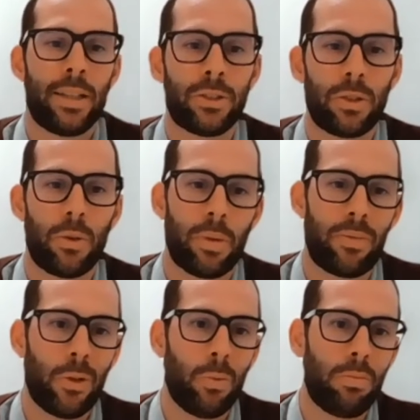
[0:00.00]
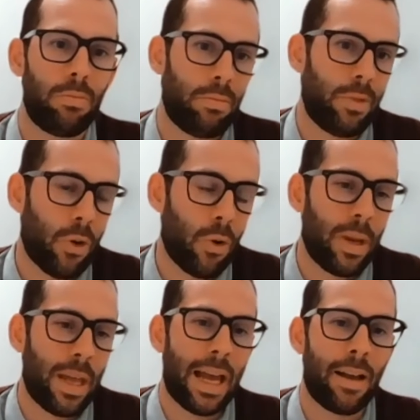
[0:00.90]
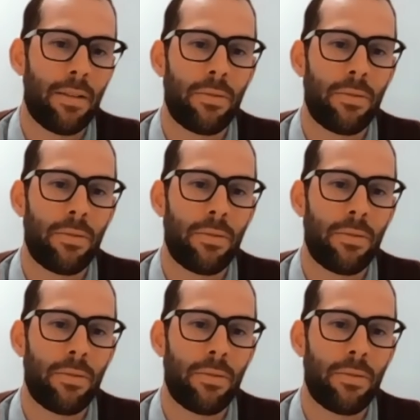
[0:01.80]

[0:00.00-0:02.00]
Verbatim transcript: And so if you don't have,